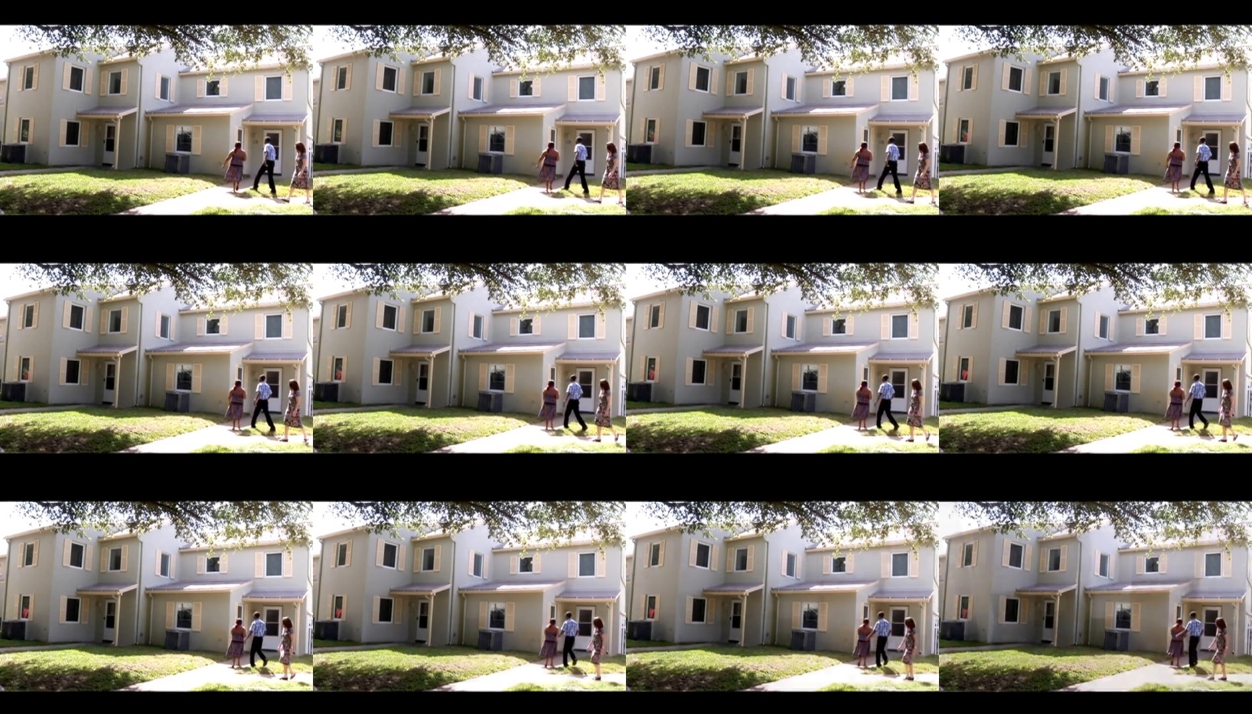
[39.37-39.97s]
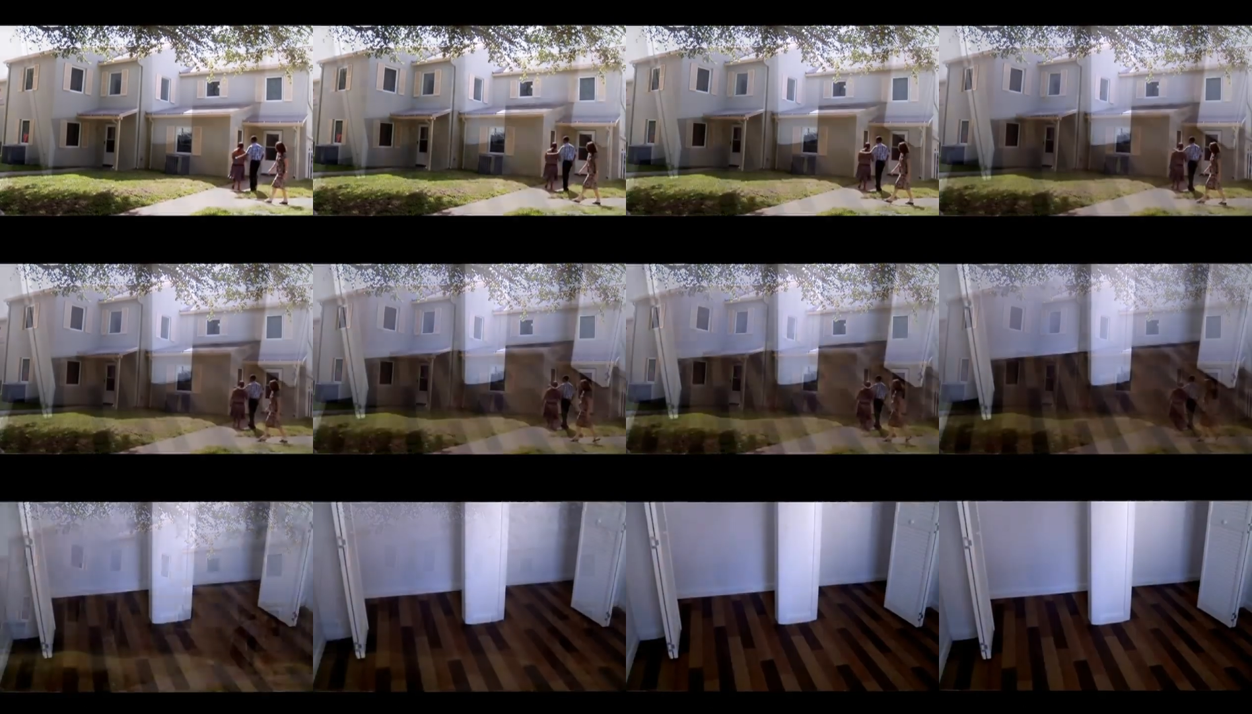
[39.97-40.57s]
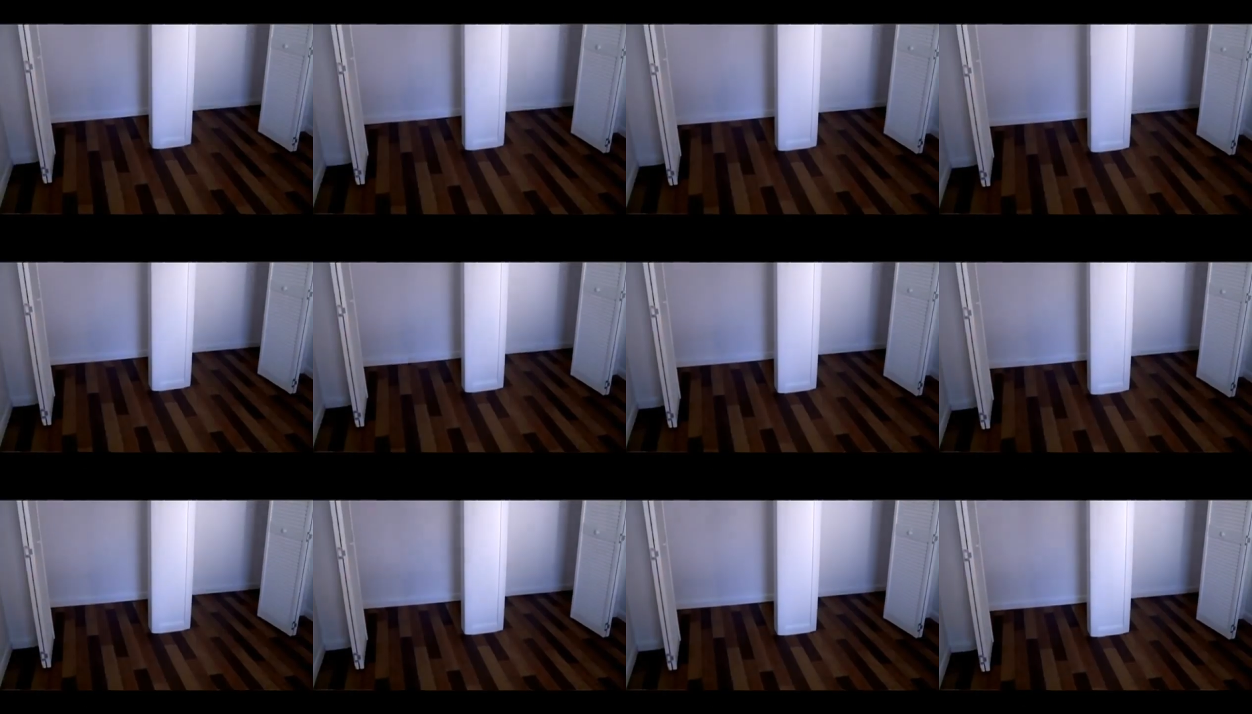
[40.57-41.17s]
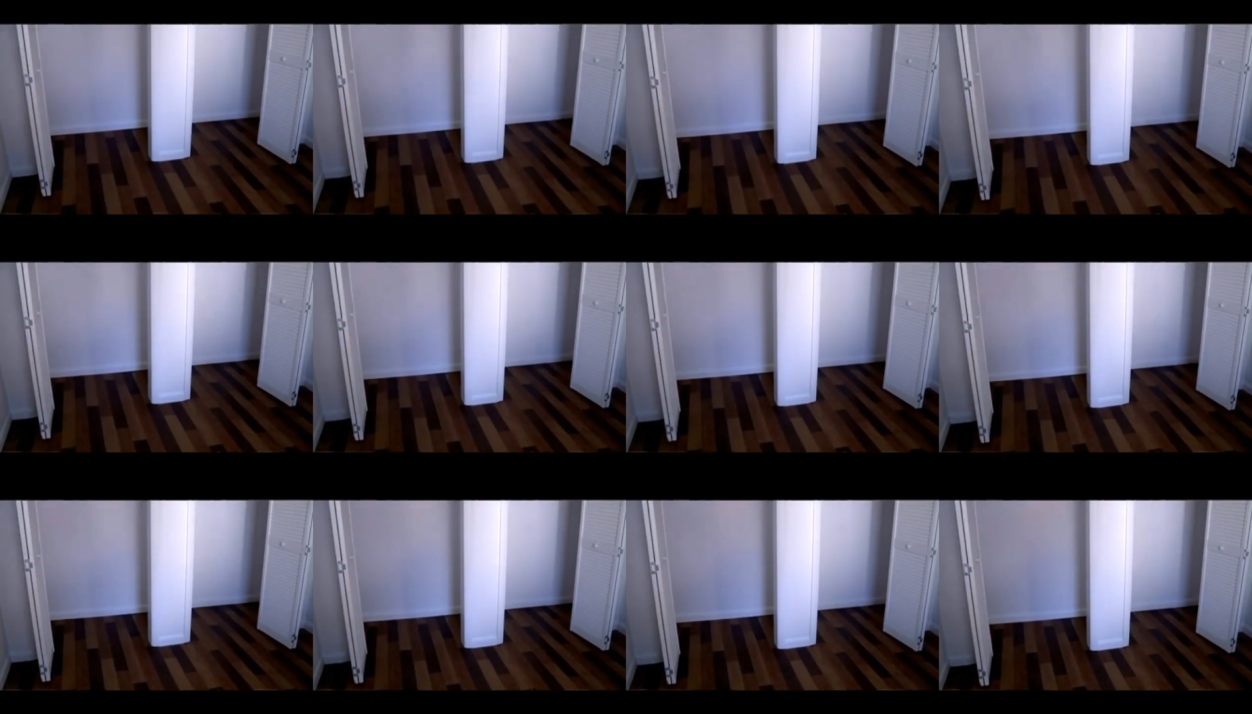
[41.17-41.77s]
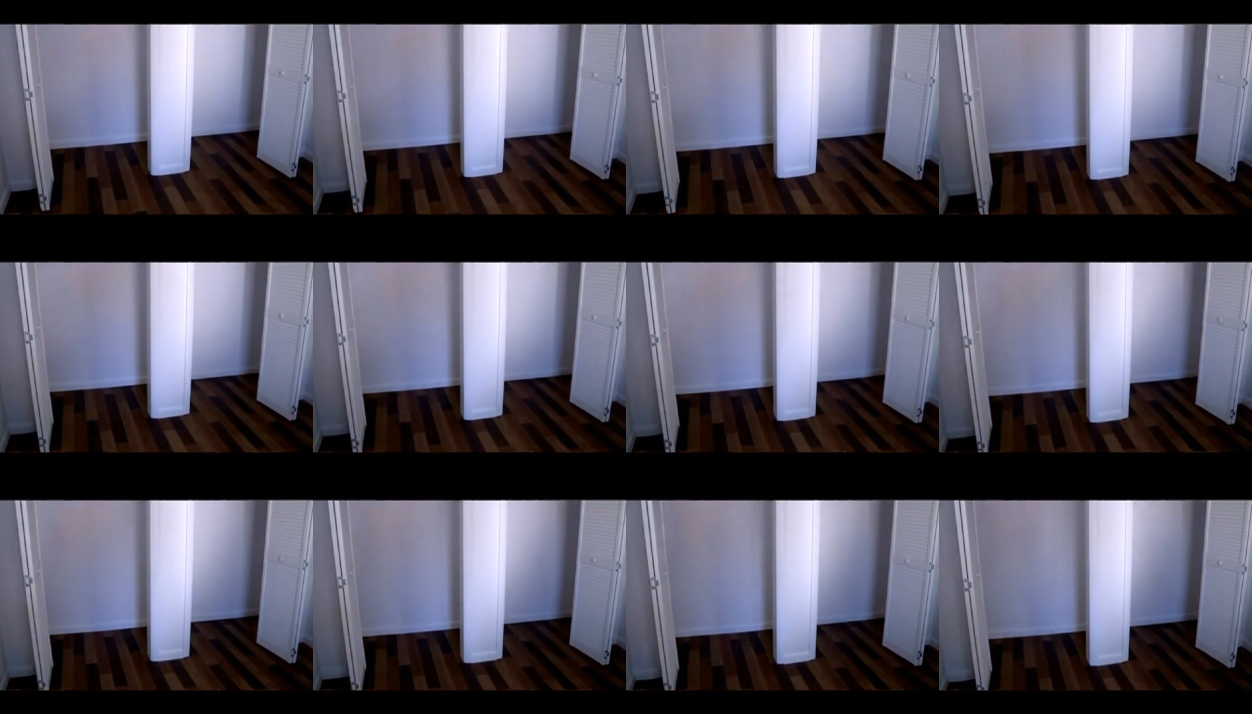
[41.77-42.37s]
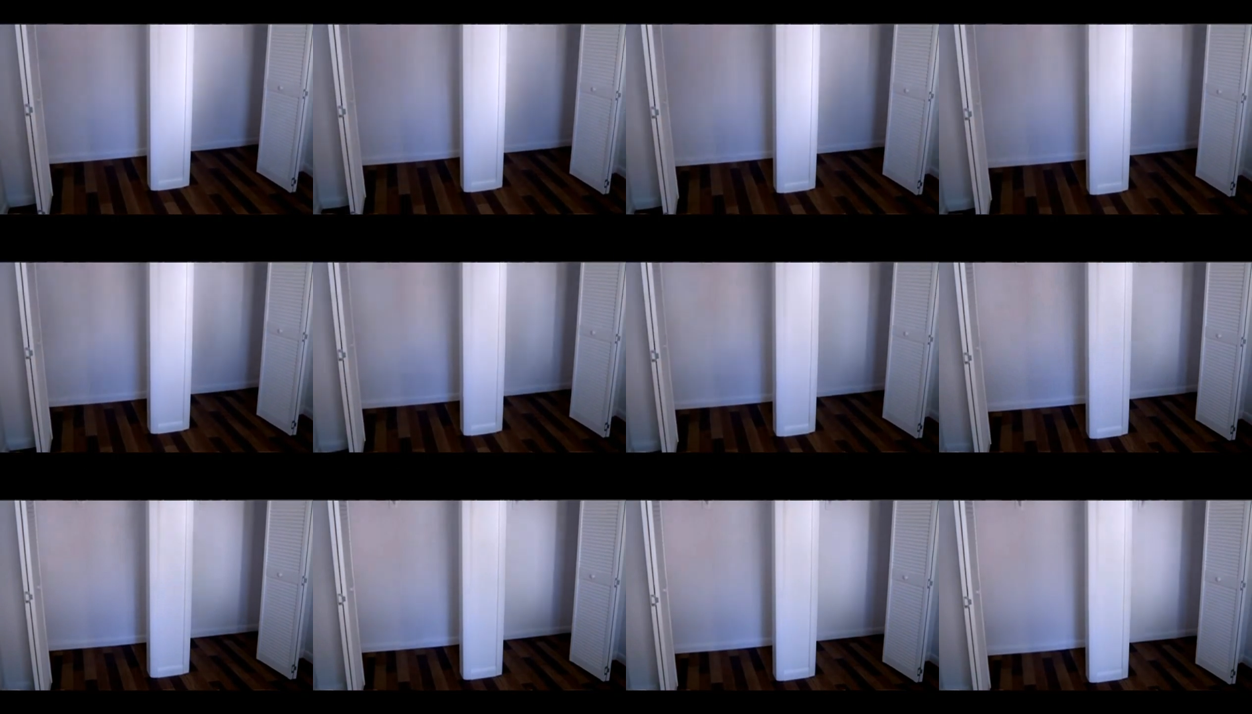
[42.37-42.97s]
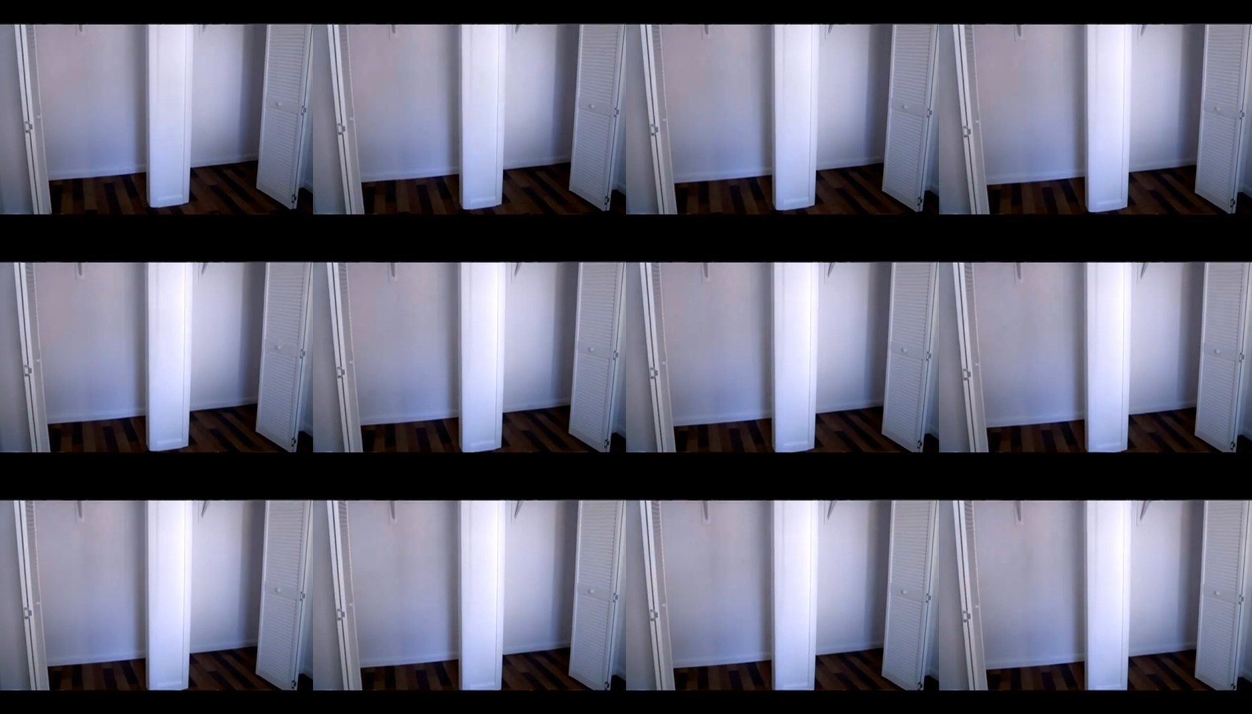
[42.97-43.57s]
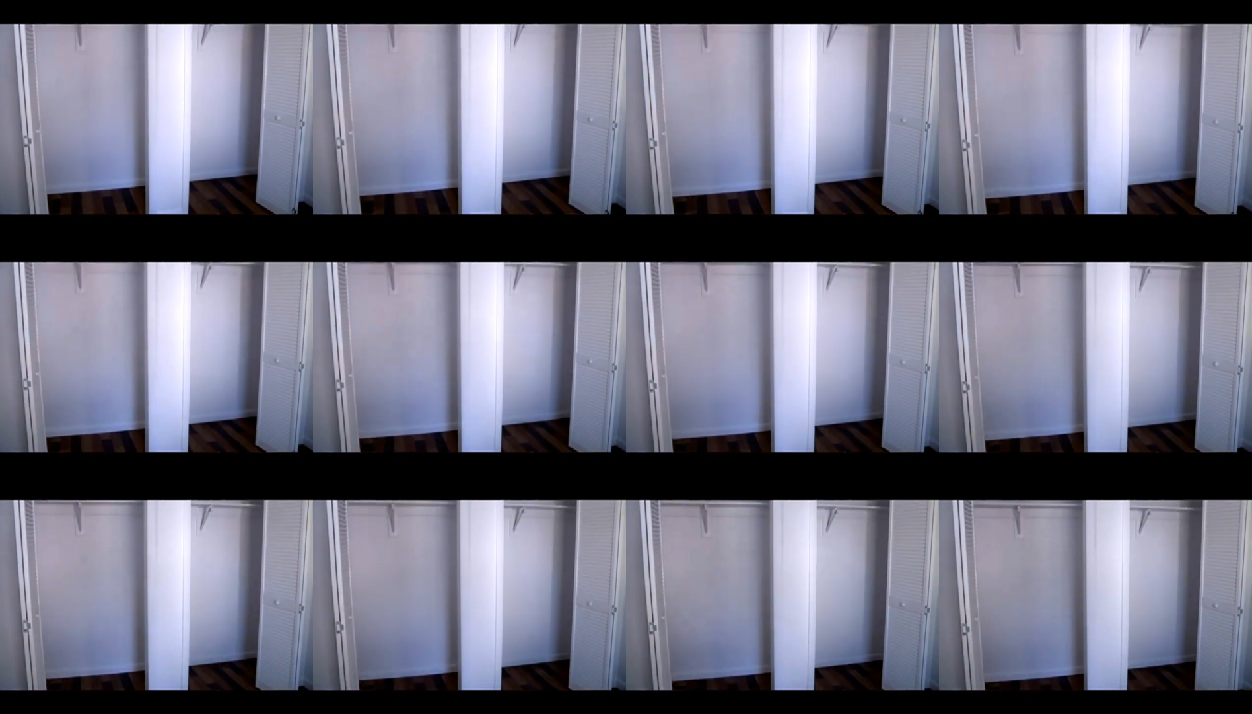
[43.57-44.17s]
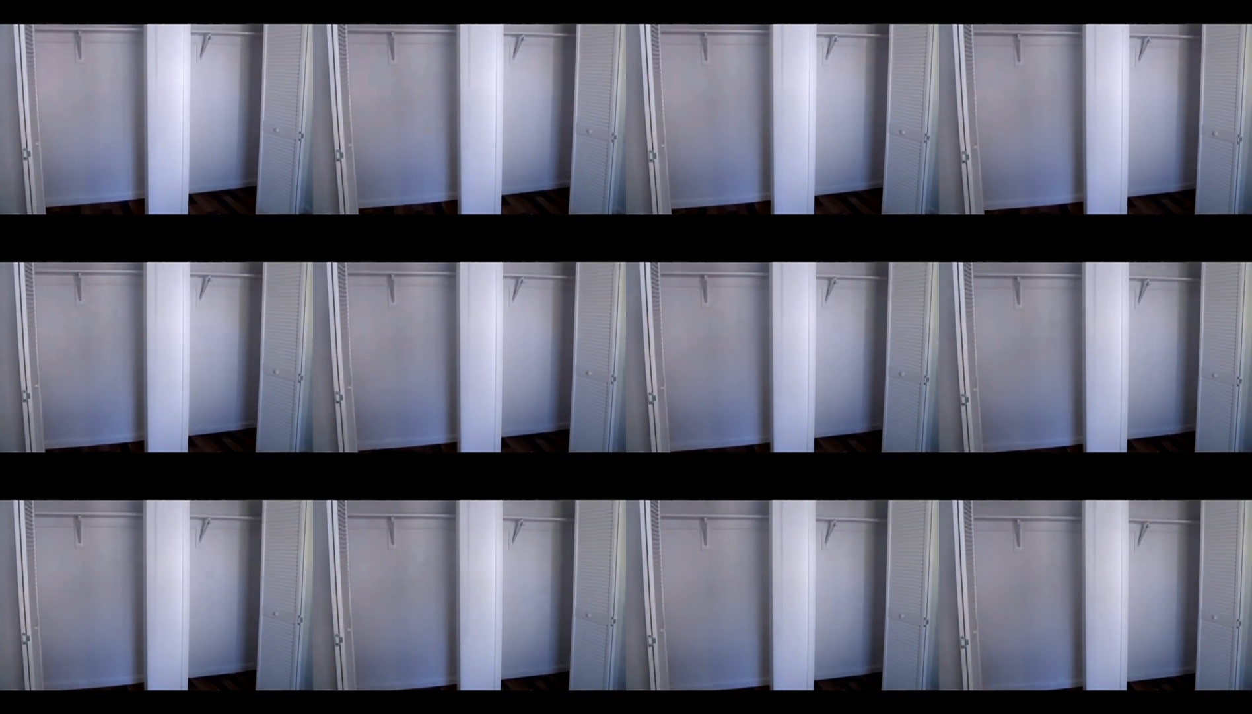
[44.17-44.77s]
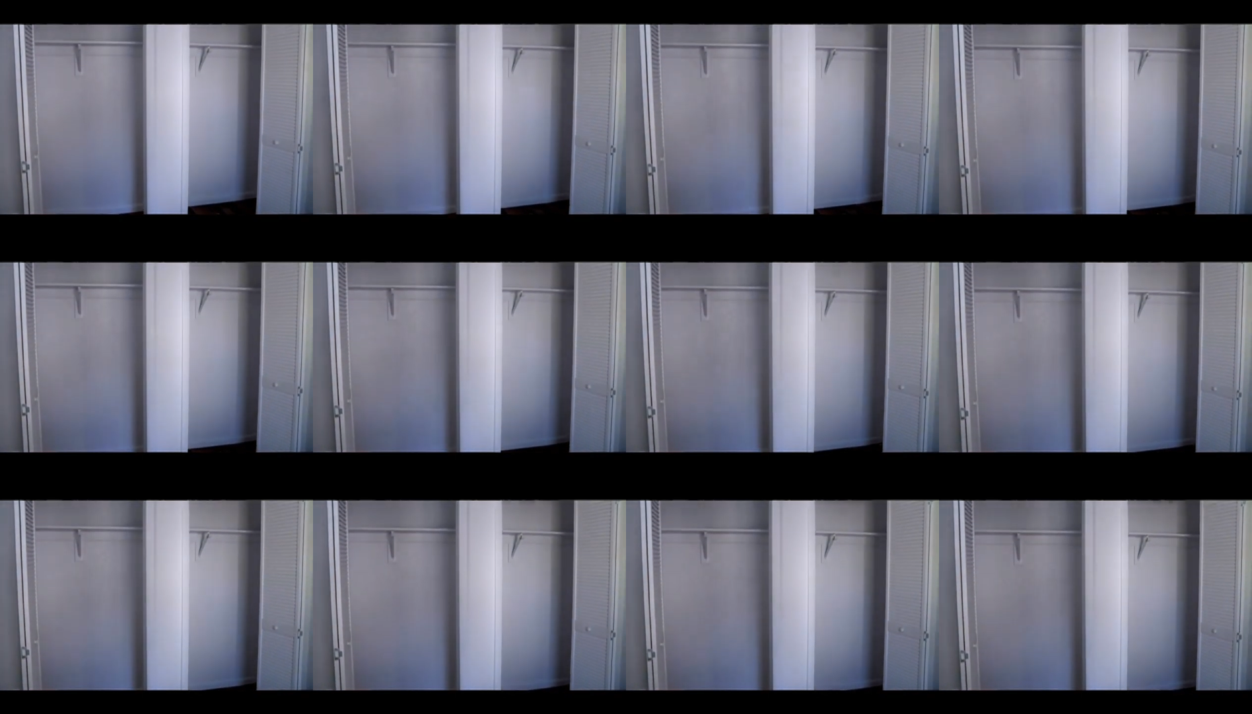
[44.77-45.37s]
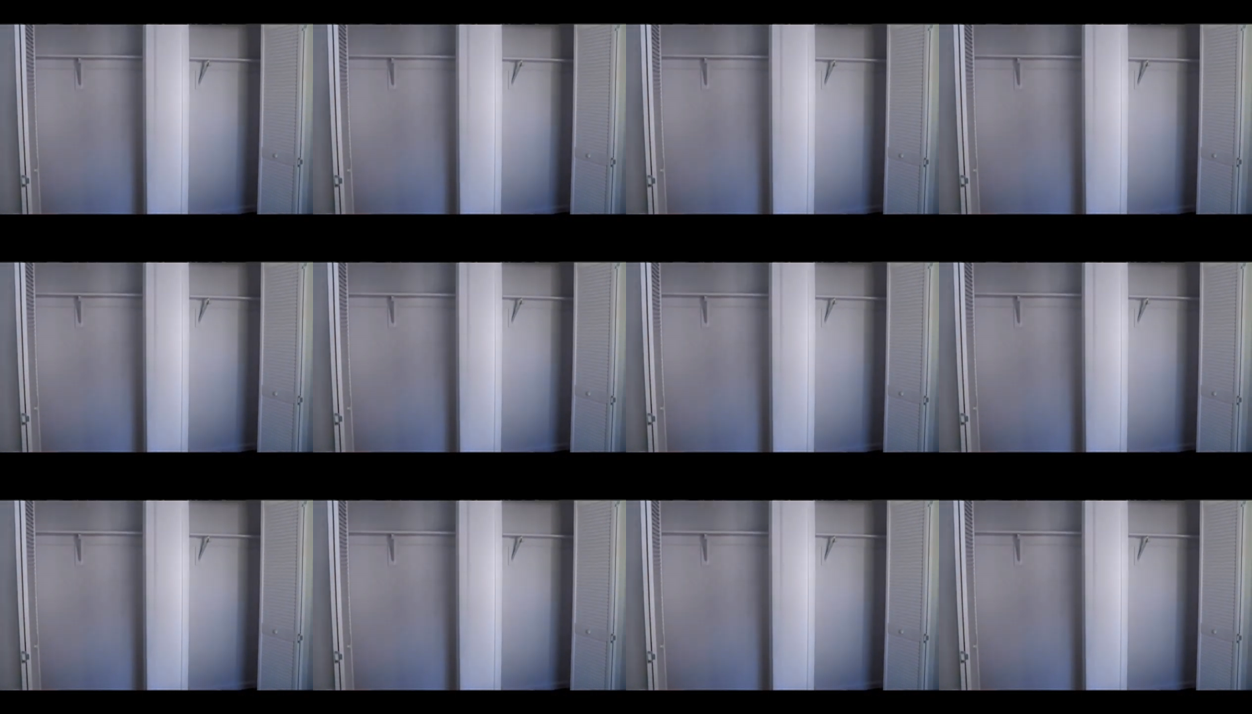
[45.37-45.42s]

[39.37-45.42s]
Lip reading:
(no speaker visible)